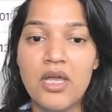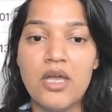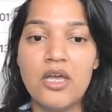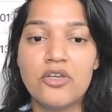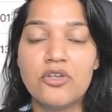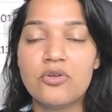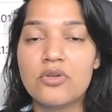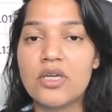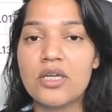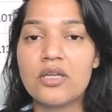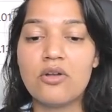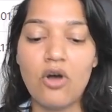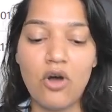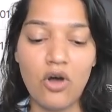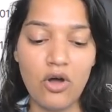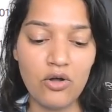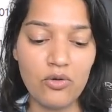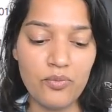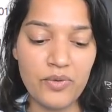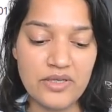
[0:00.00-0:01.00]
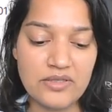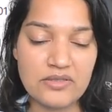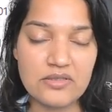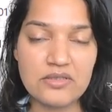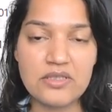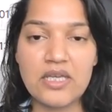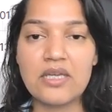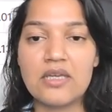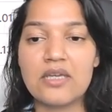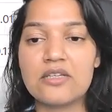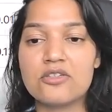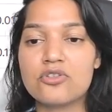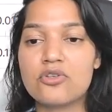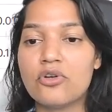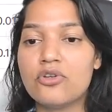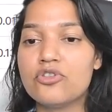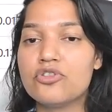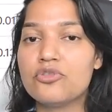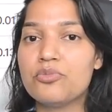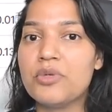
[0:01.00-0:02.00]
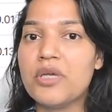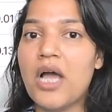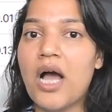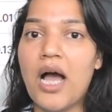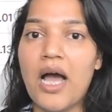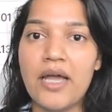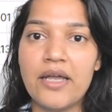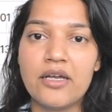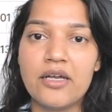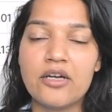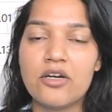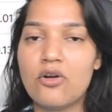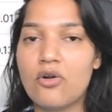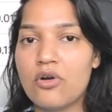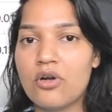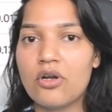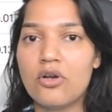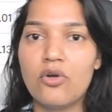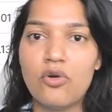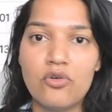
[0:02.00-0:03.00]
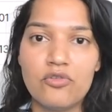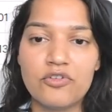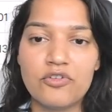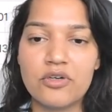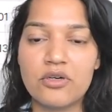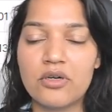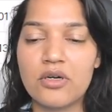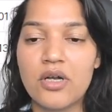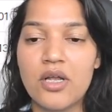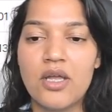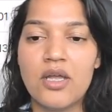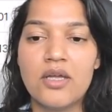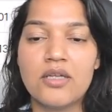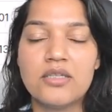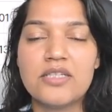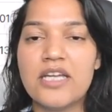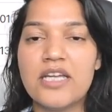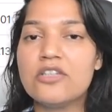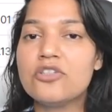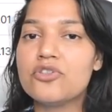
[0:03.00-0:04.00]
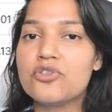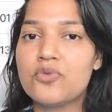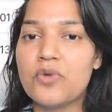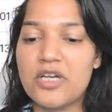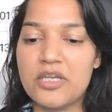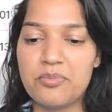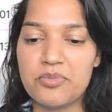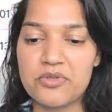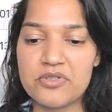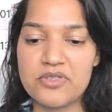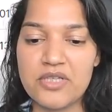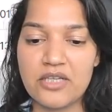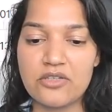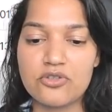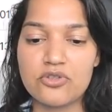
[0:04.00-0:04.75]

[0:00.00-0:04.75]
You can always think it's going to be higher or lower, 10 to 20%.